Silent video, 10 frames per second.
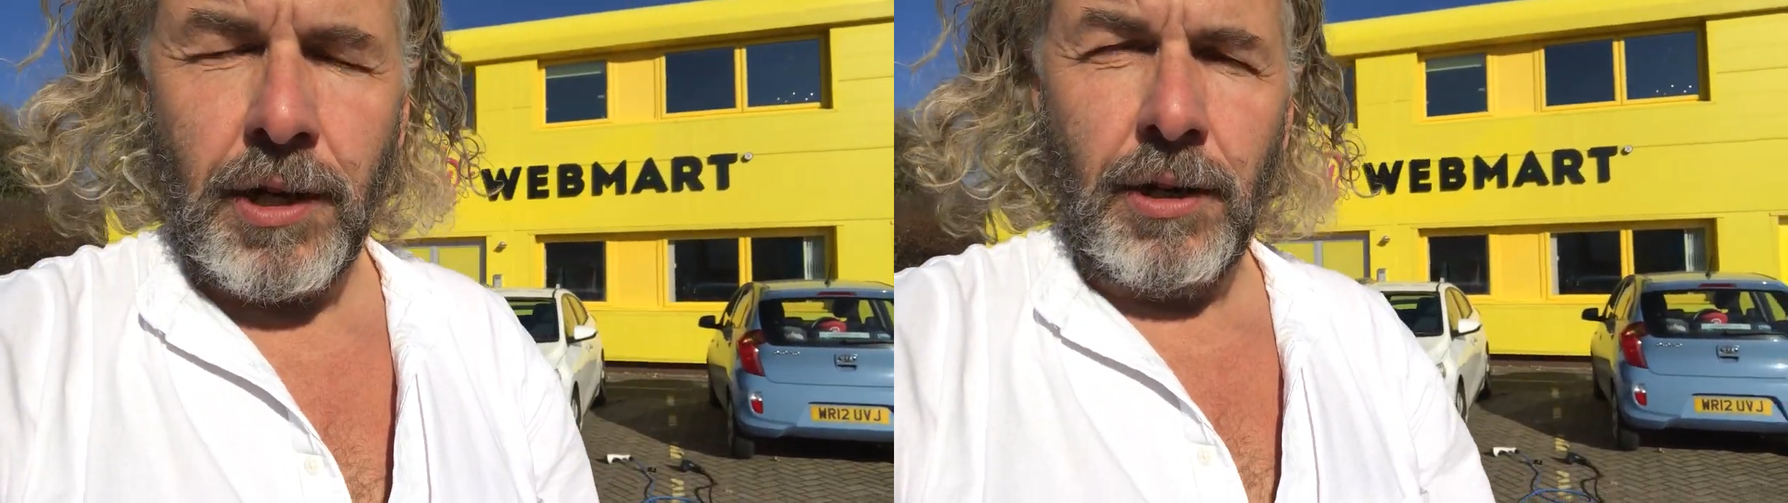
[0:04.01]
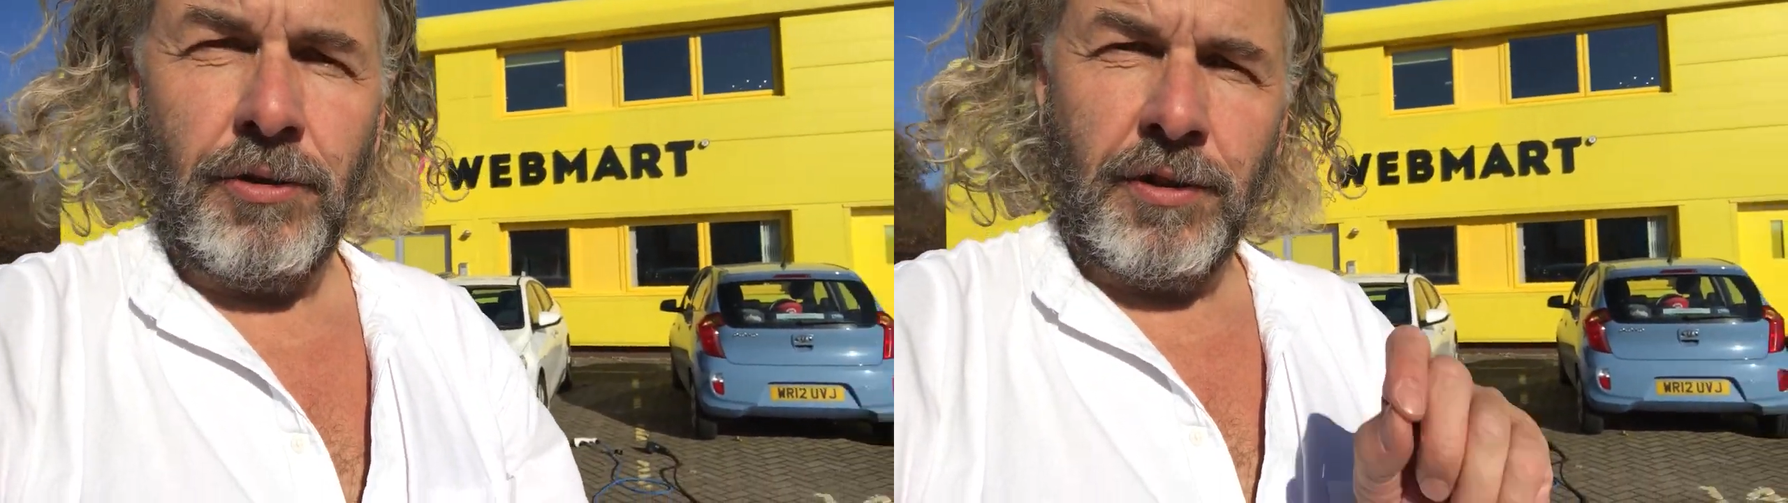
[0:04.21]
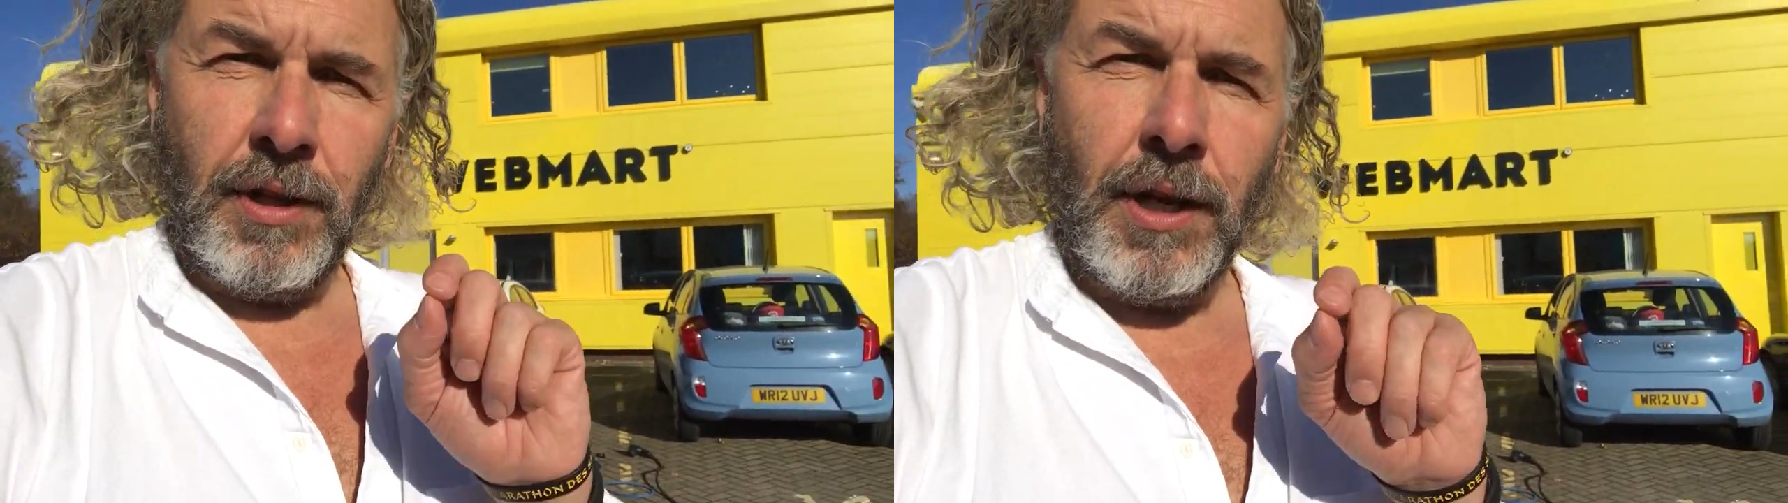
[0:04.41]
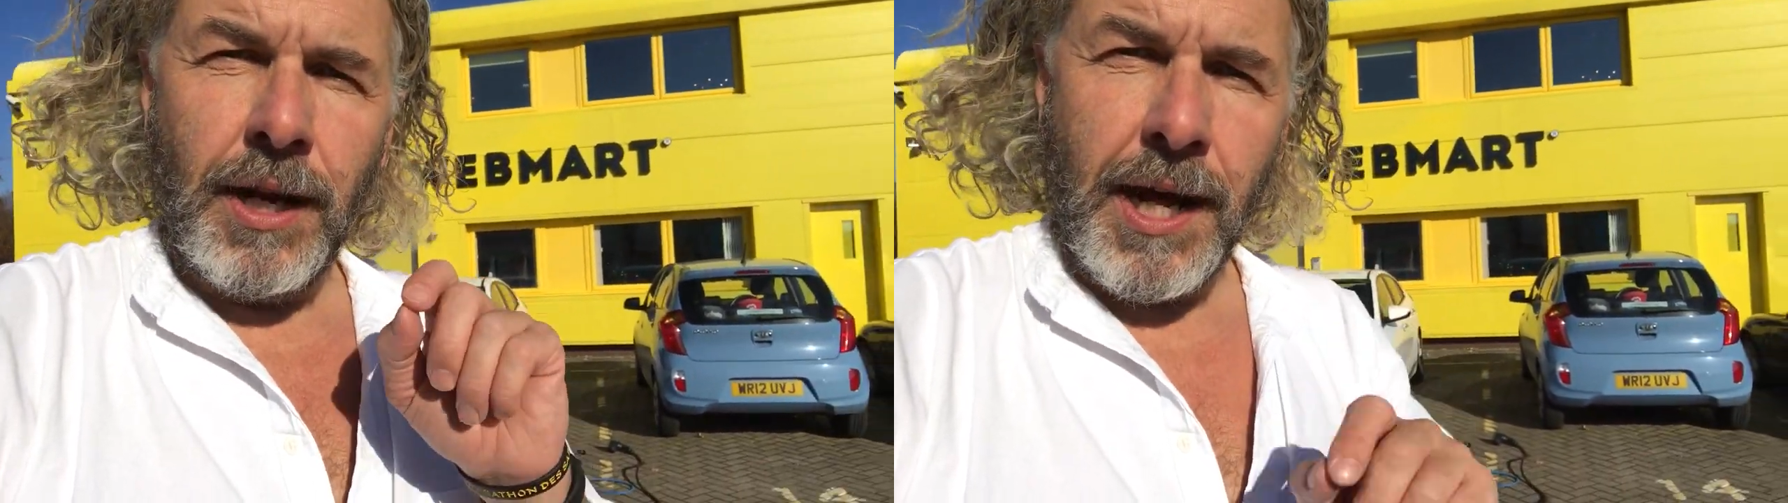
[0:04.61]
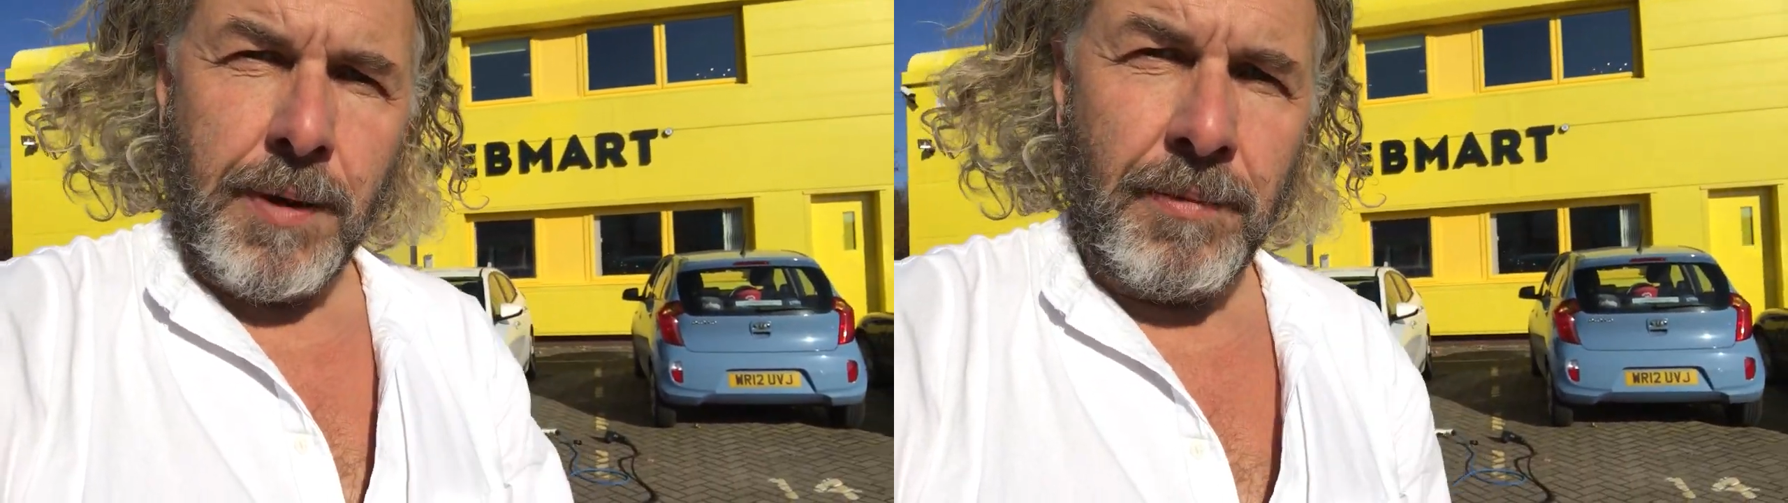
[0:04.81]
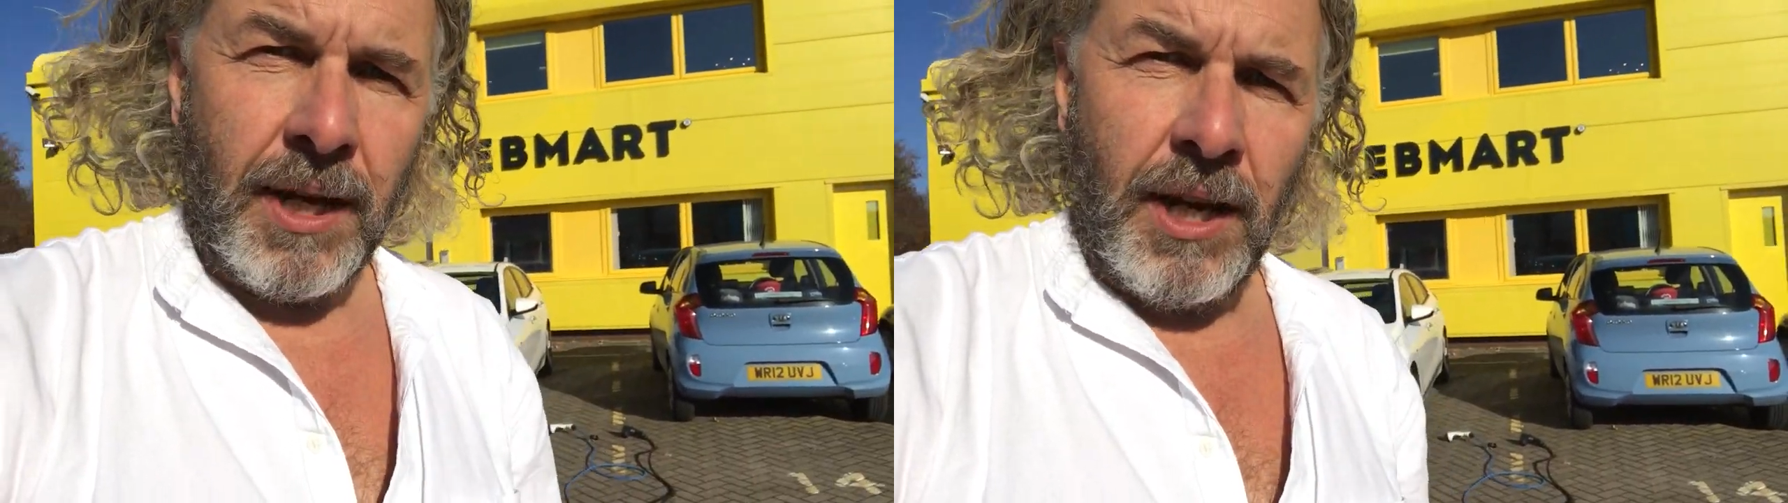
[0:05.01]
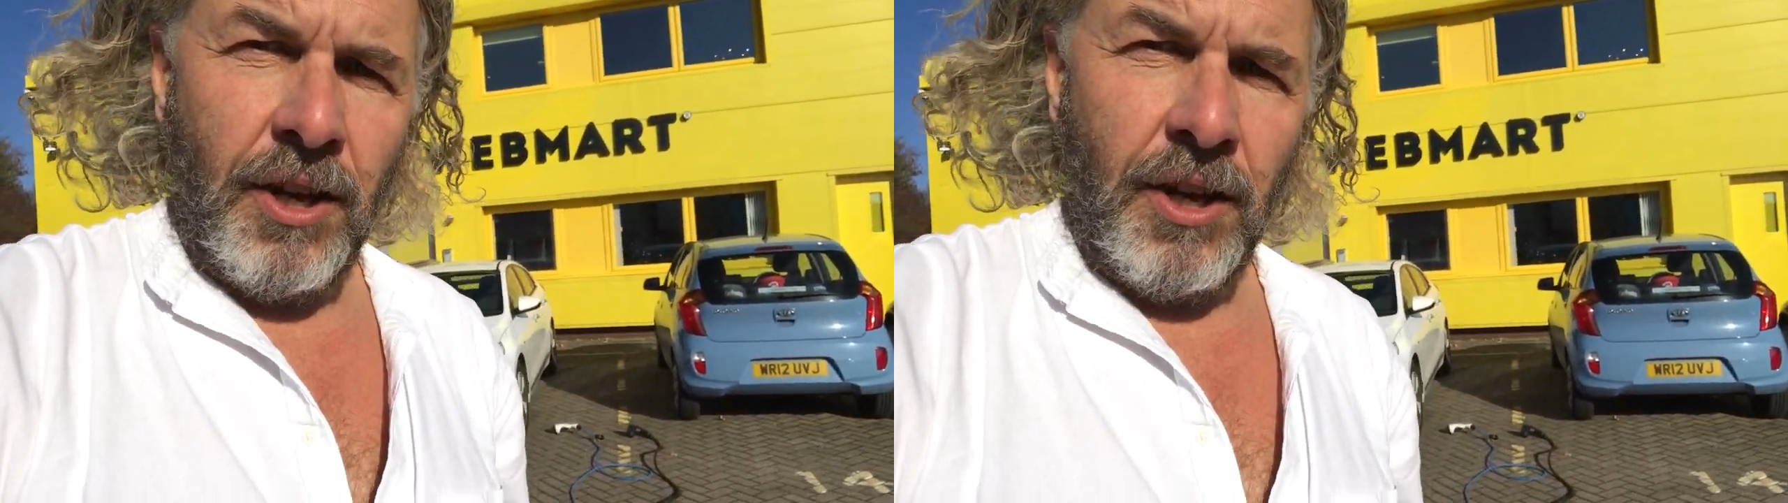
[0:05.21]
The clue's in the name.